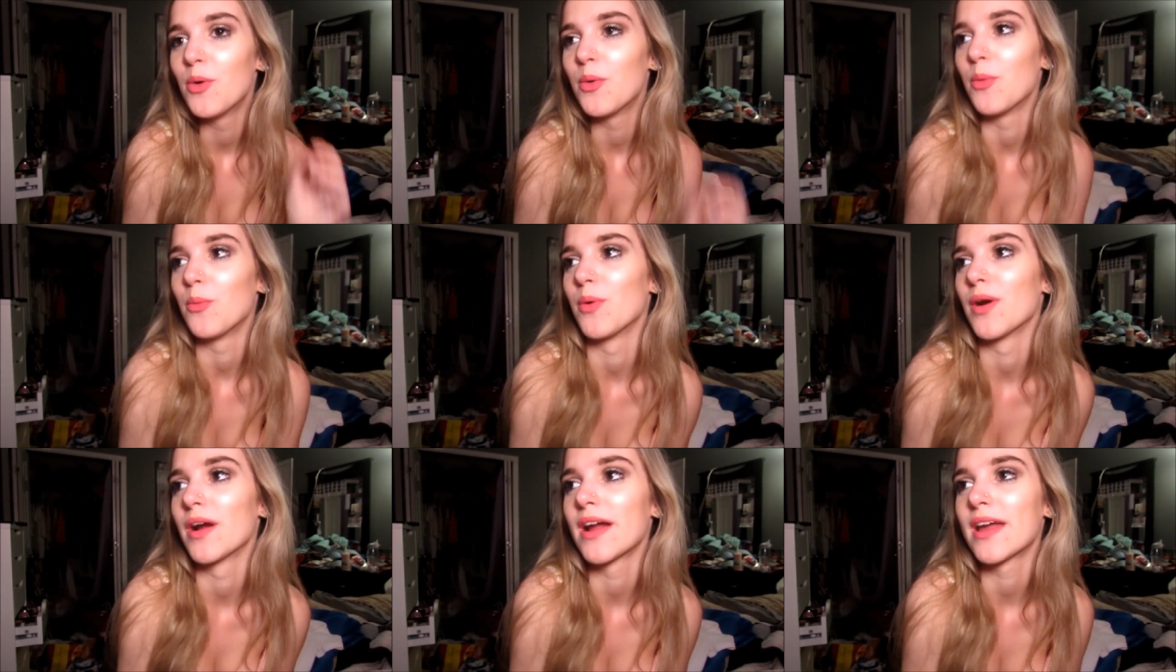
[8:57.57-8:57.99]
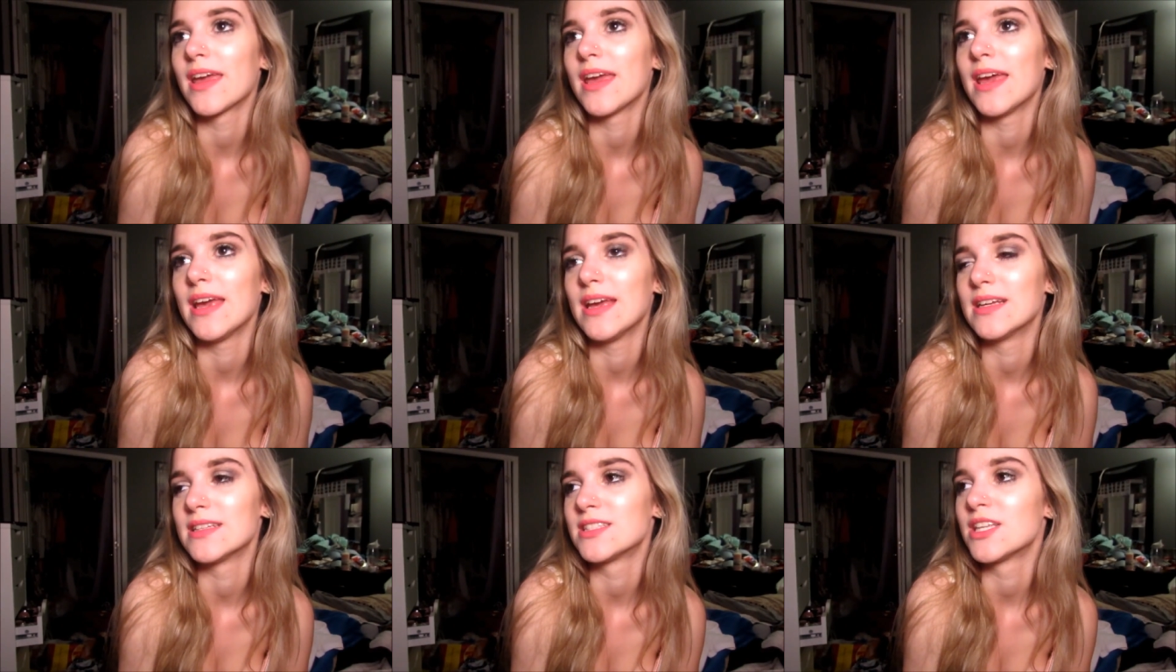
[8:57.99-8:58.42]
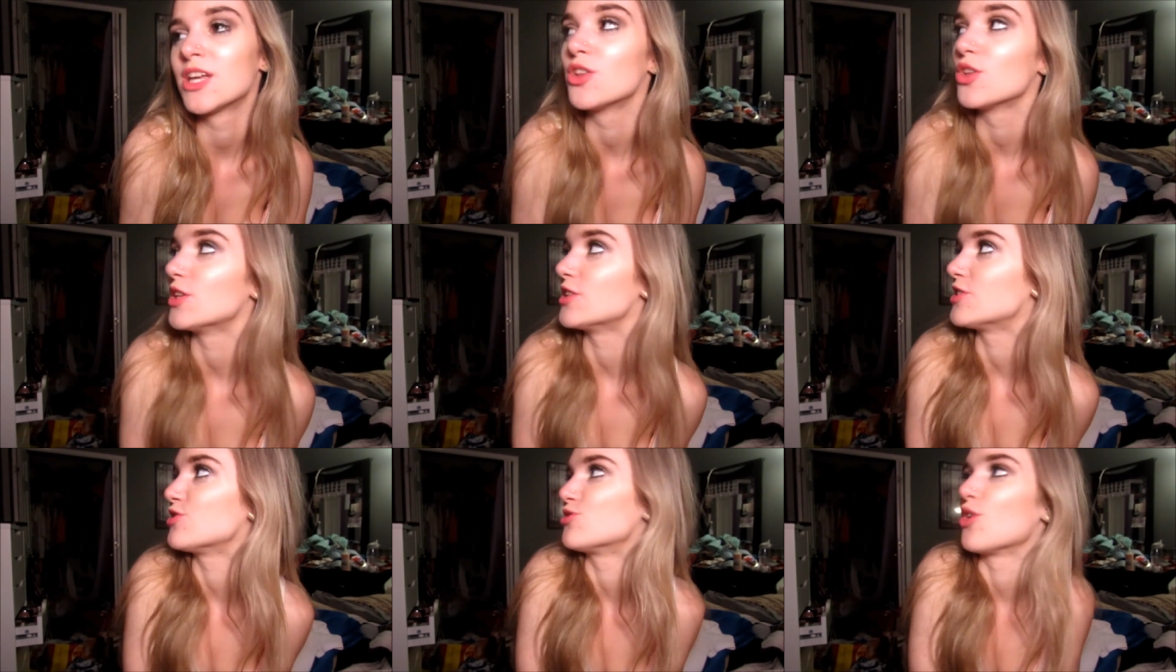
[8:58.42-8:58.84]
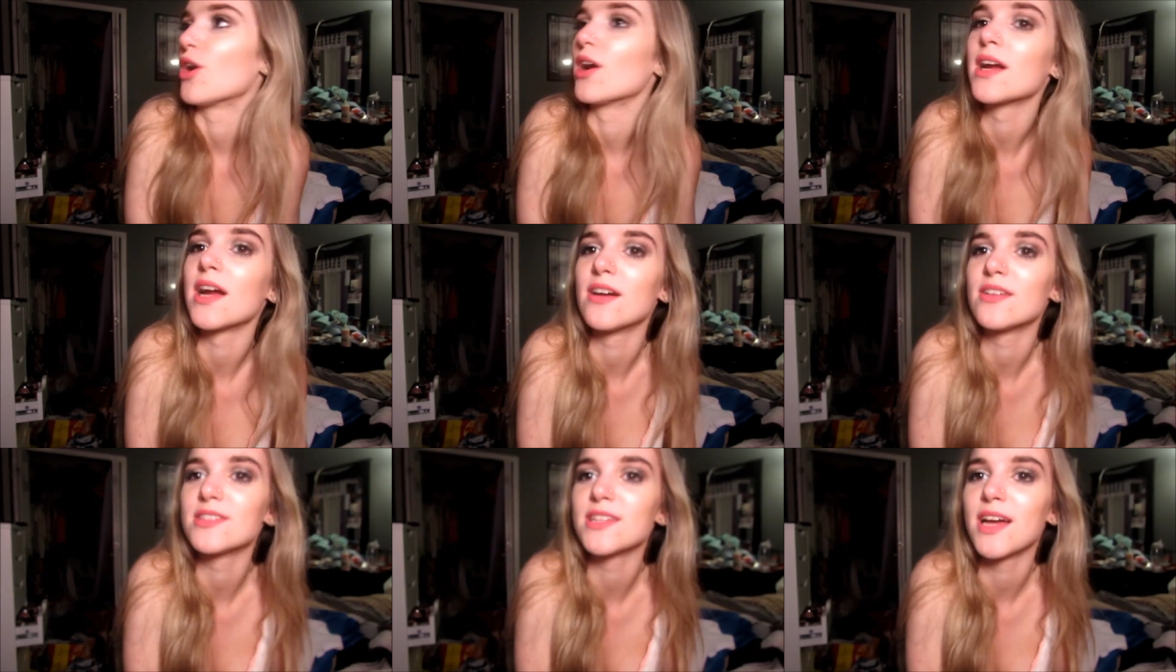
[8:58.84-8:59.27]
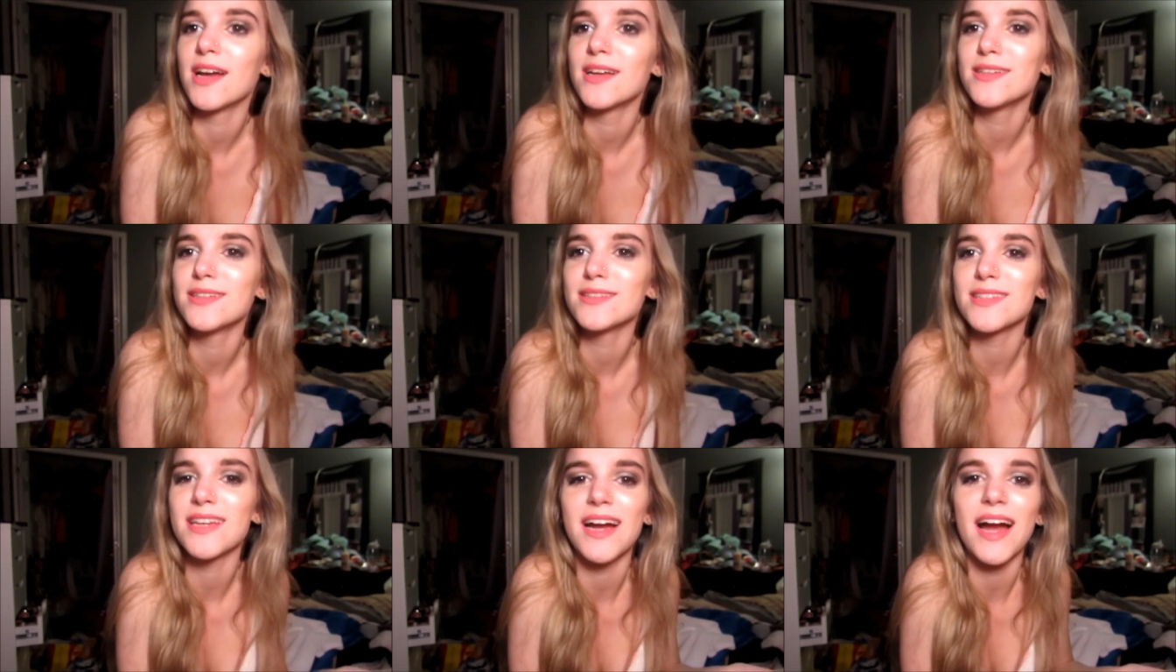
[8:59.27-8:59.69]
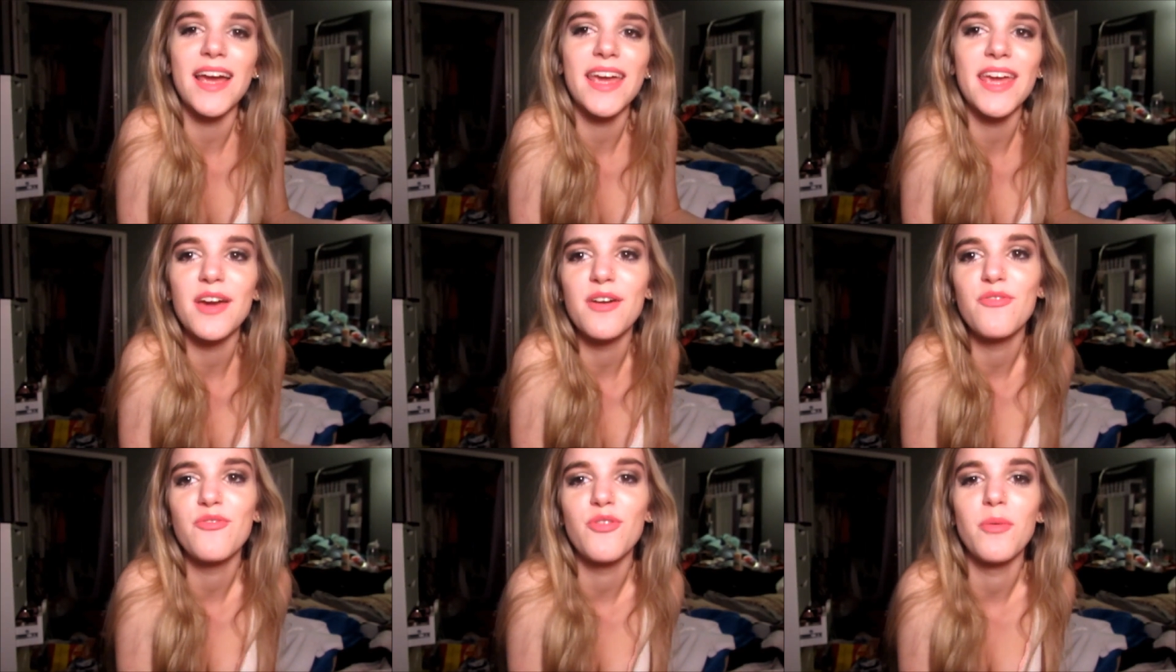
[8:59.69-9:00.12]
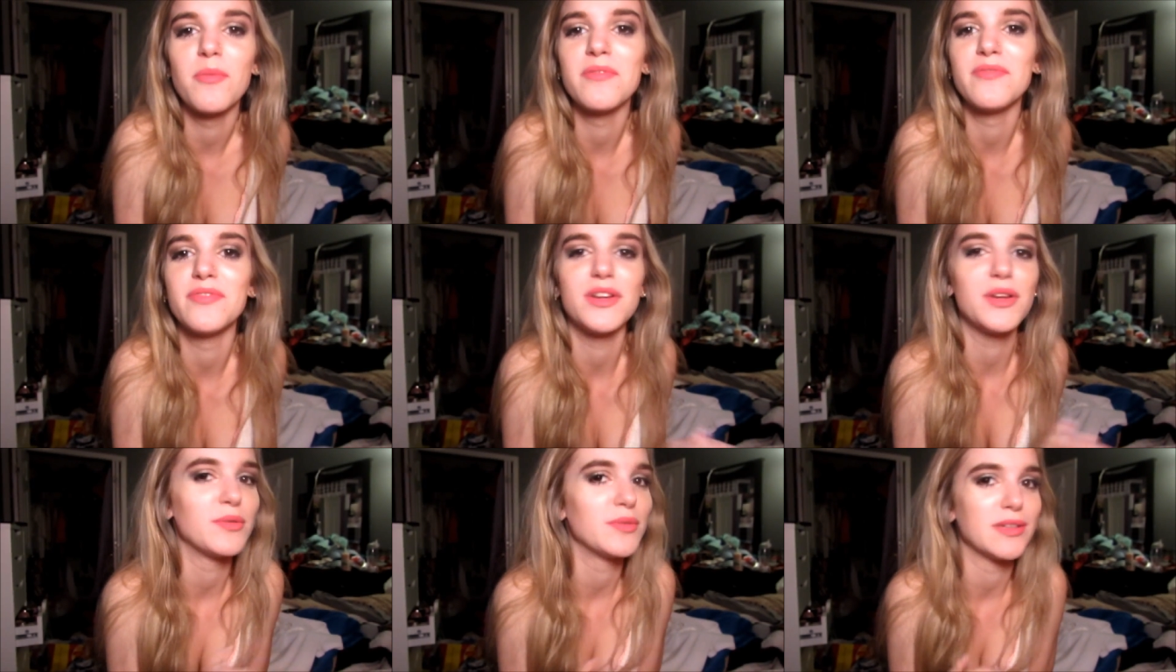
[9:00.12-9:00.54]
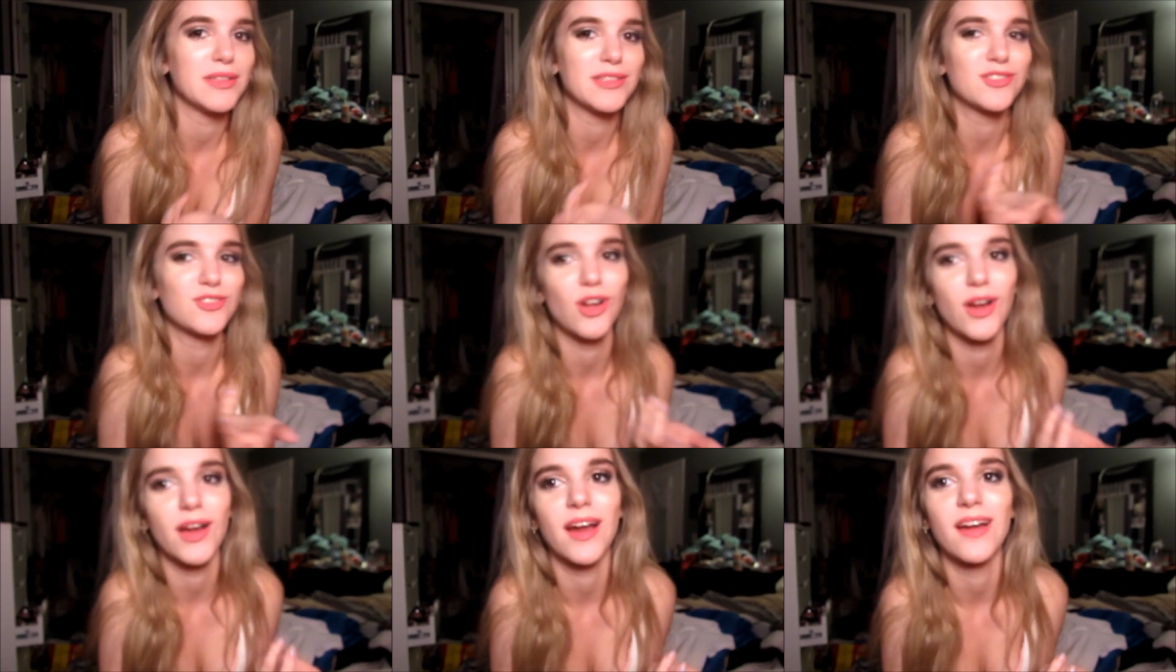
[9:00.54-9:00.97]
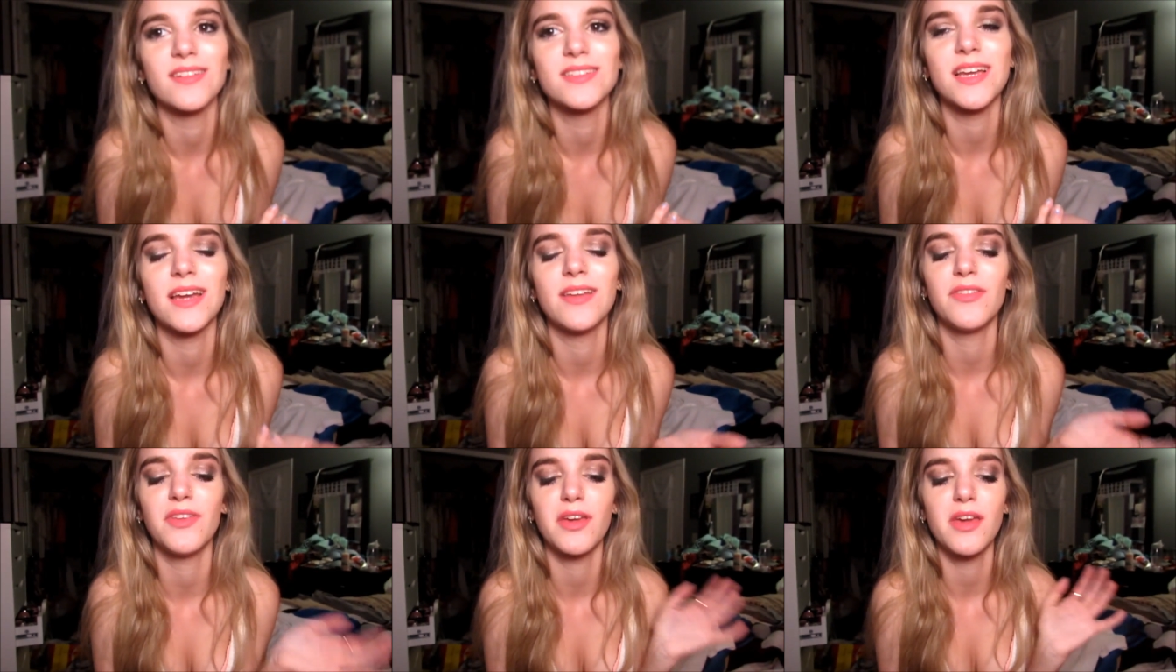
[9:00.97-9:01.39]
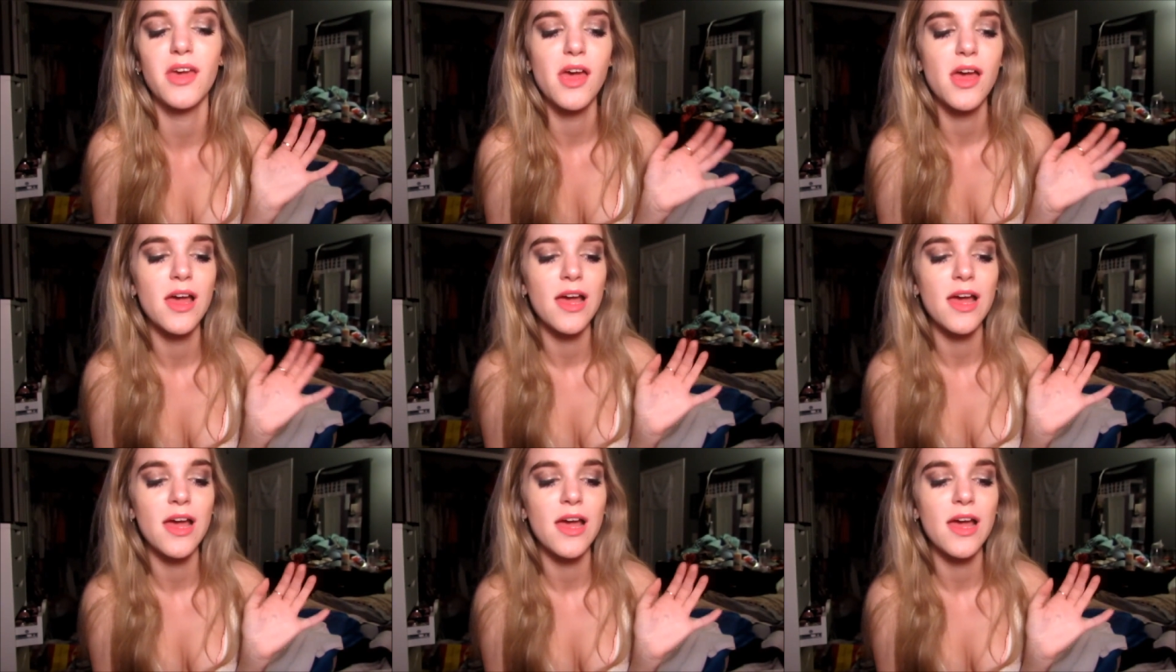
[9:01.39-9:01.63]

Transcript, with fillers: working till it's dark outside, and it's like I can't film a video when it's dark outside. Like,